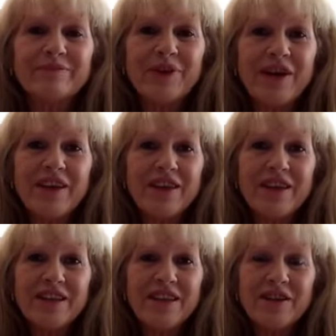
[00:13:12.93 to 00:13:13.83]
I think
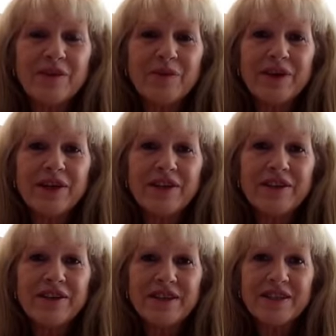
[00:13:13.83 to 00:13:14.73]
they said 3 to
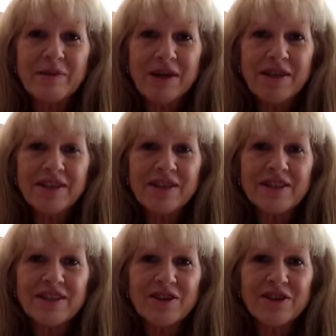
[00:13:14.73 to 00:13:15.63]
6 months, it
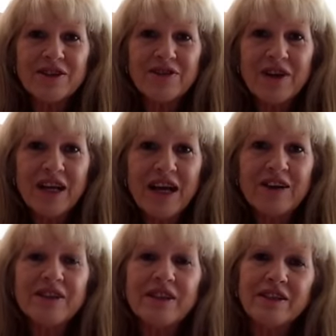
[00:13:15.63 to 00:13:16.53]
starts to fall
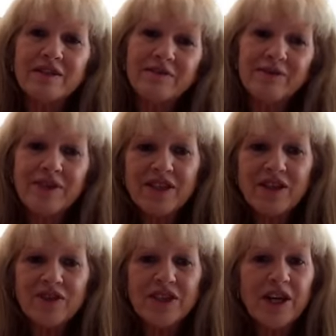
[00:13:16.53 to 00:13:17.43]
out, and then it
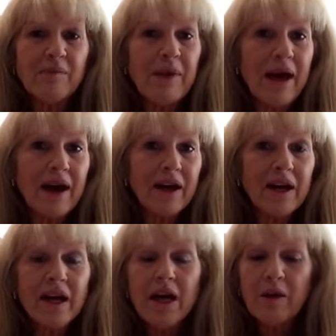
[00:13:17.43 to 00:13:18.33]
starts to come back.
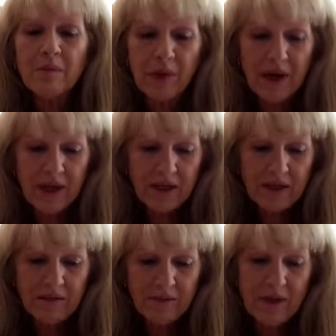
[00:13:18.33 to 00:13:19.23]
But
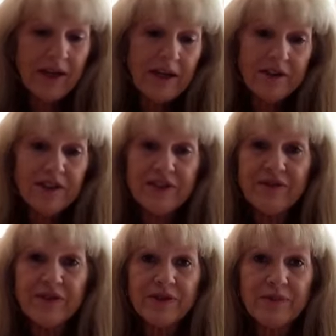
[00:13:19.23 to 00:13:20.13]
right now, it just
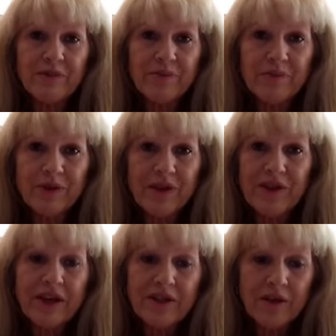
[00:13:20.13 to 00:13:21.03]
feels pretty
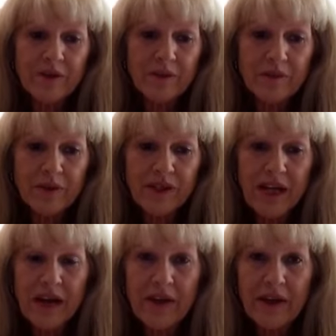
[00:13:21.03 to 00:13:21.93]
thick, so we'll see
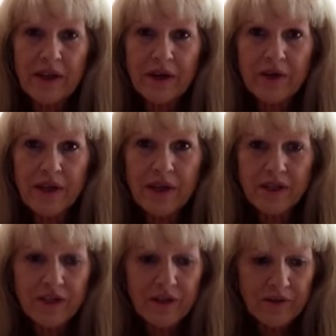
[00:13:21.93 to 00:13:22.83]
how that goes. I'll
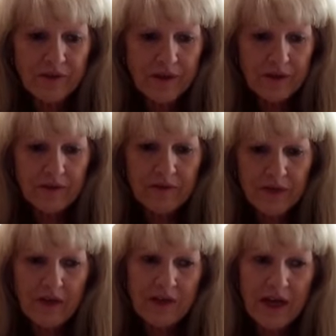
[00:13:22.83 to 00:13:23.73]
let you know if it
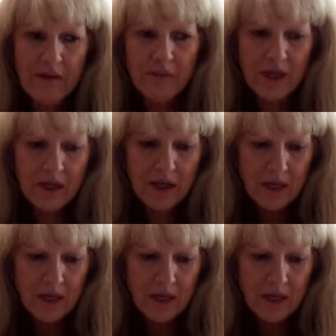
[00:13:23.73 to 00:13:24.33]
starts happening.